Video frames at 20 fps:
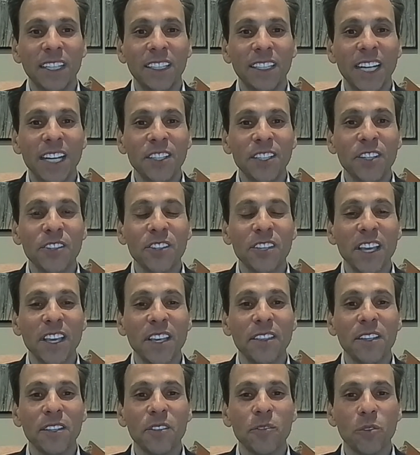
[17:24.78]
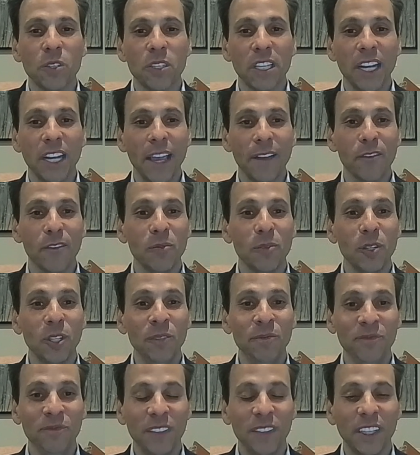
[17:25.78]
not to say this was
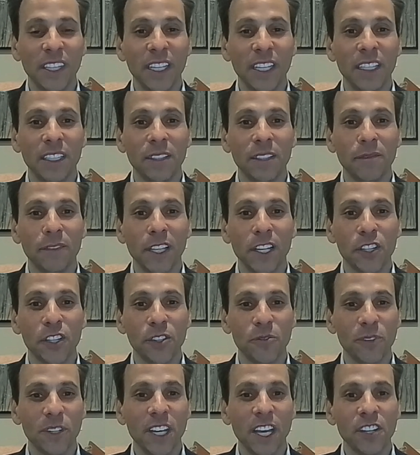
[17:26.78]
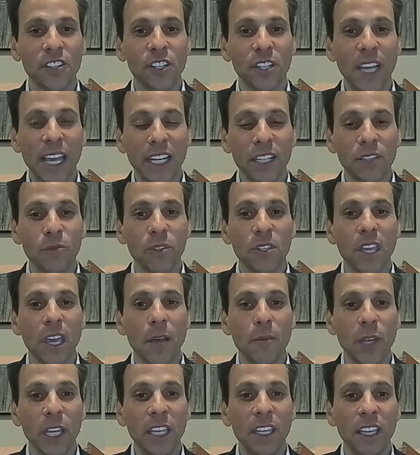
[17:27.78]
inevitable, that Inflation Reduction Act was
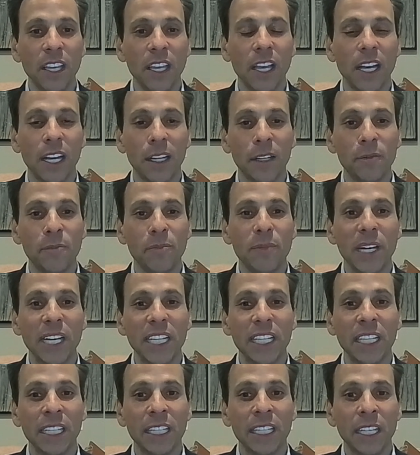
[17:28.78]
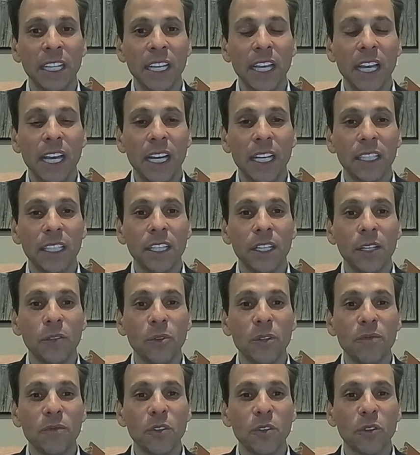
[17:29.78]
coming, but
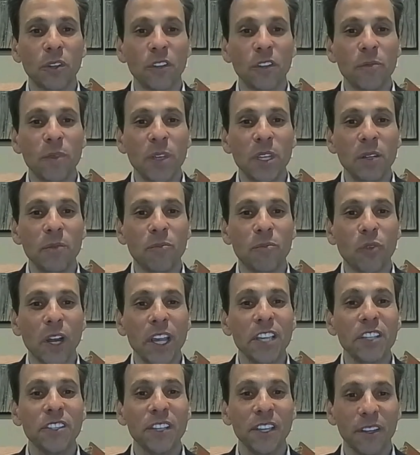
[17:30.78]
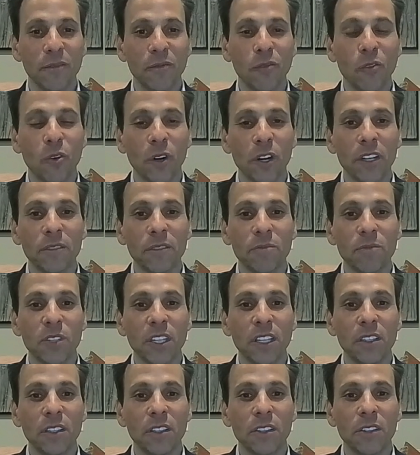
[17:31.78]
we've sort of been bracing for it
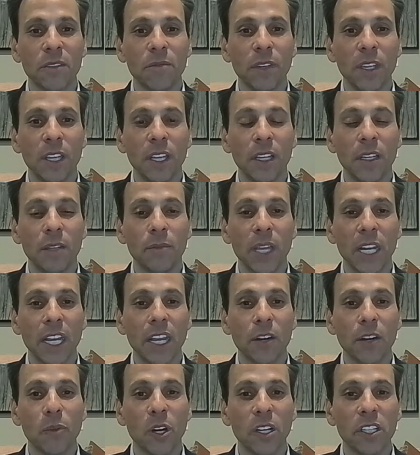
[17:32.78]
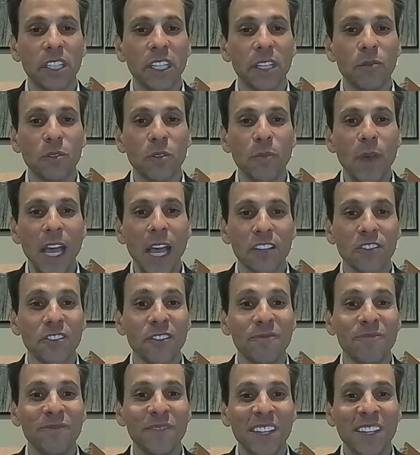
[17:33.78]
since Medicare Part D was passed.